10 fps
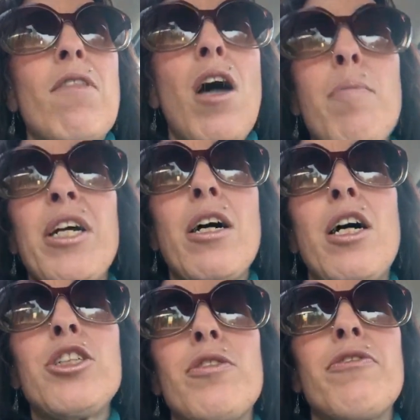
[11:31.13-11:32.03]
I'm like
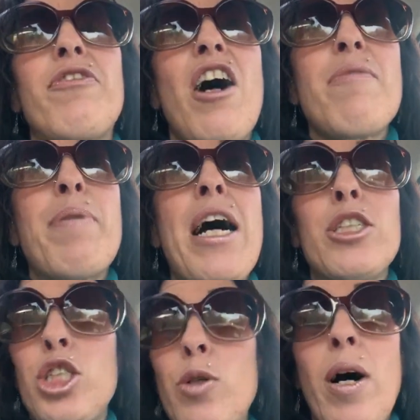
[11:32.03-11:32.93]
105
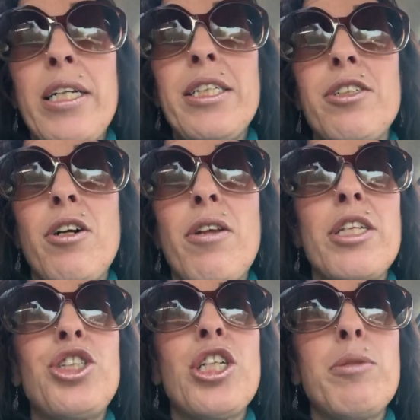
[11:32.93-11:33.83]
pounds. Do I need to go to the
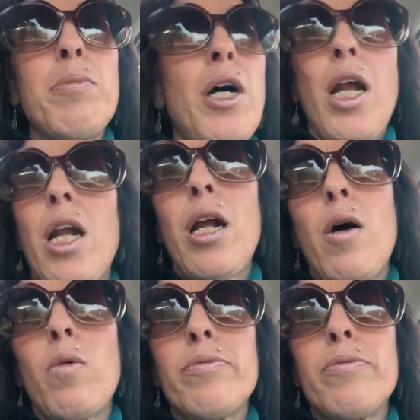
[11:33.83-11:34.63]
gym? No.